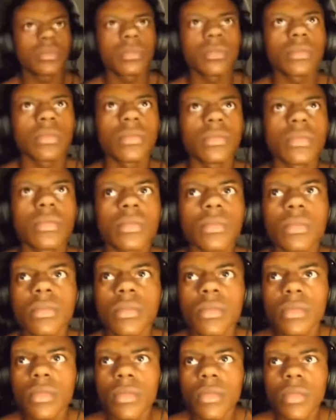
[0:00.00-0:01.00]
remain
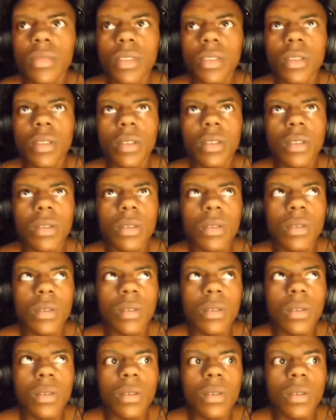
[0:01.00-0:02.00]
calm?
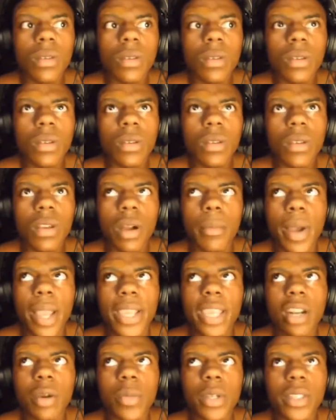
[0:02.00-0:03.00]
I might
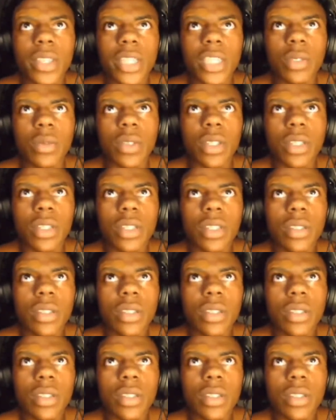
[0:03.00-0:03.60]
get him with this one.